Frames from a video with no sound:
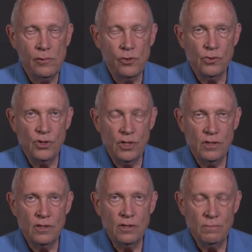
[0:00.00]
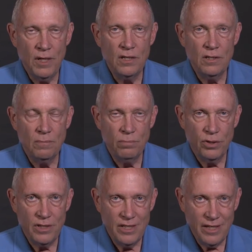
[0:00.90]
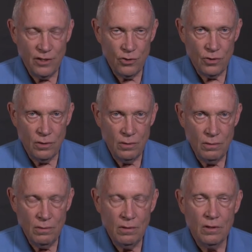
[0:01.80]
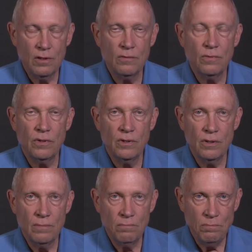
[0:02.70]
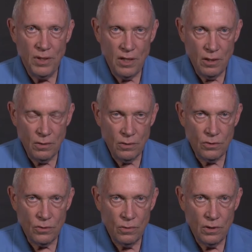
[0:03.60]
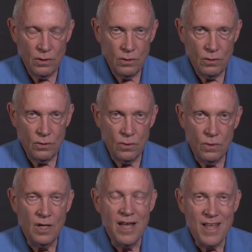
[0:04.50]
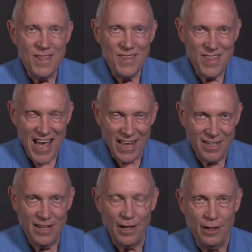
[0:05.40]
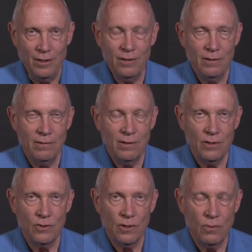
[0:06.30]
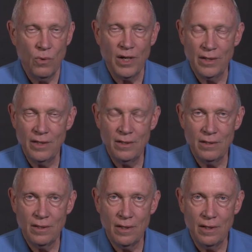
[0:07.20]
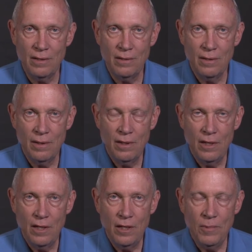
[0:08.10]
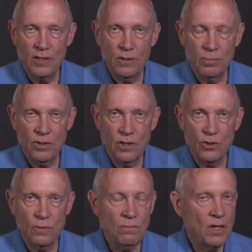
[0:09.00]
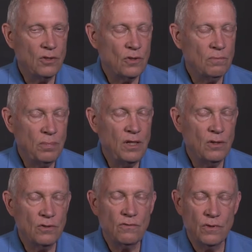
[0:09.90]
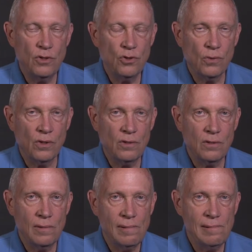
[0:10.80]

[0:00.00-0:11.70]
So Jesus makes a prediction of what Peter is going to do that night. It's already well into the night. He makes a prediction based on Peter's free choice.